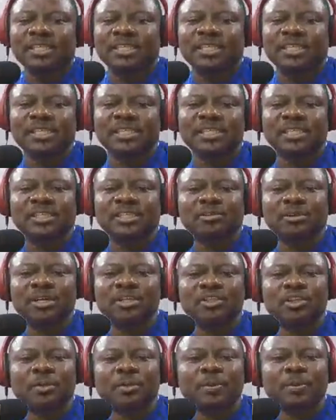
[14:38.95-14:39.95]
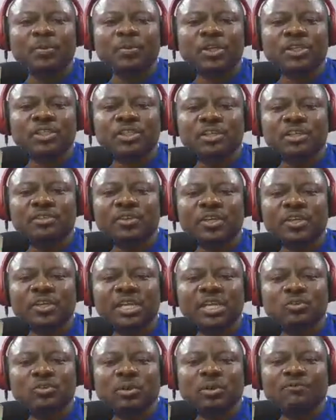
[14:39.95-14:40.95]
This is to ensure preparations for the
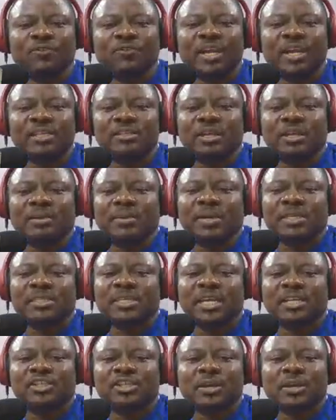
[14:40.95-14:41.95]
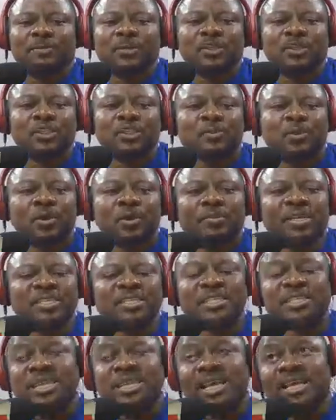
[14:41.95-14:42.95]
next qualifying tournament and championship
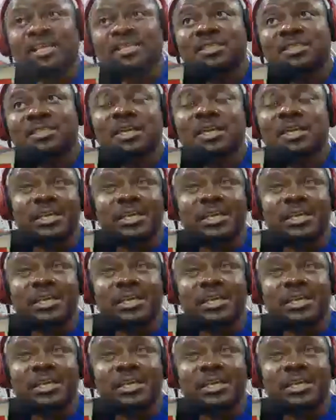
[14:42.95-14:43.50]
commence in earnest.